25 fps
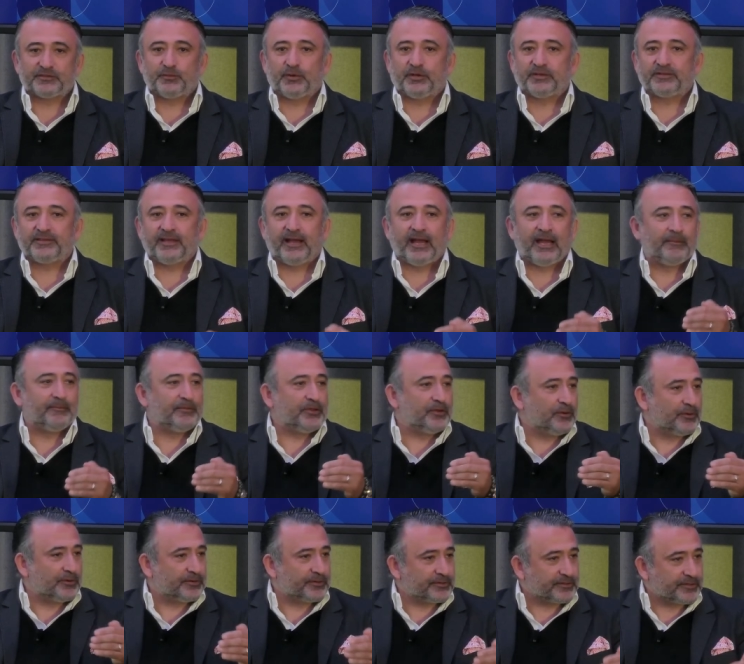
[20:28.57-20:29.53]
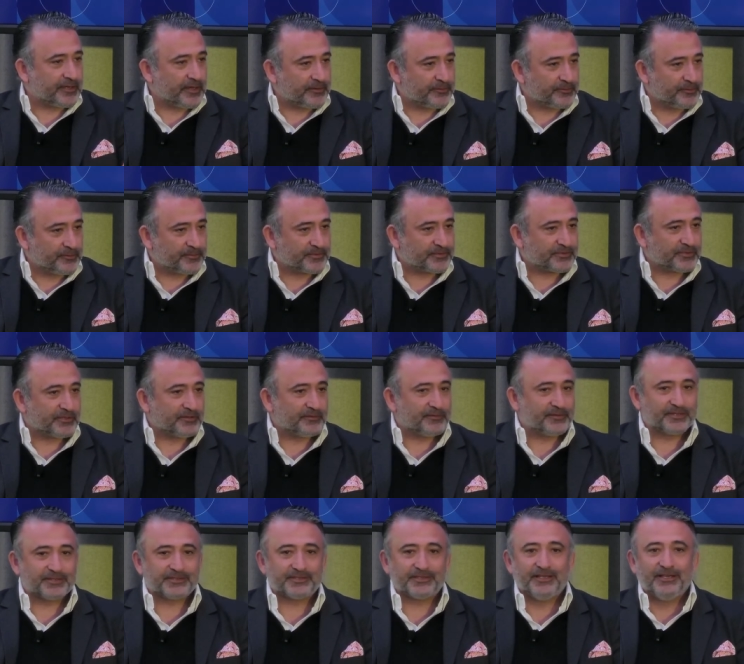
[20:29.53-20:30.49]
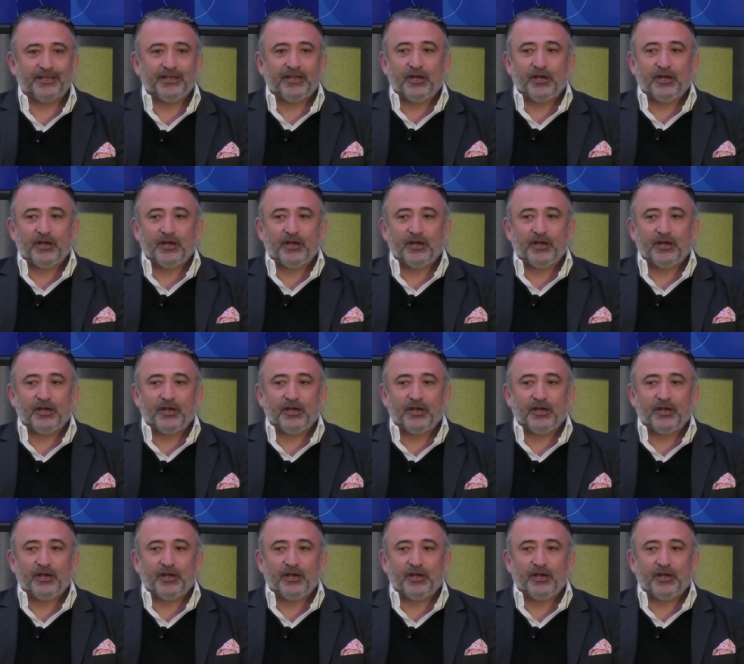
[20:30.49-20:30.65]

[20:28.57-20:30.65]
what time you ordered on room service,